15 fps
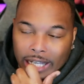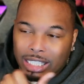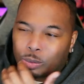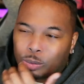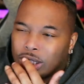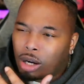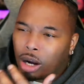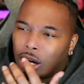as
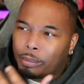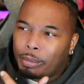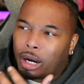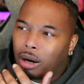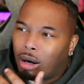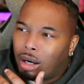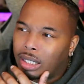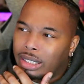we talk
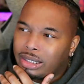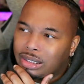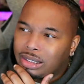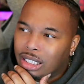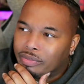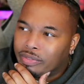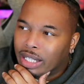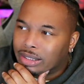about all this
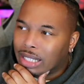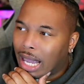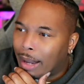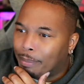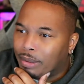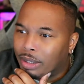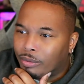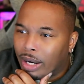stuff that's
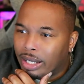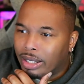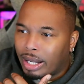happening right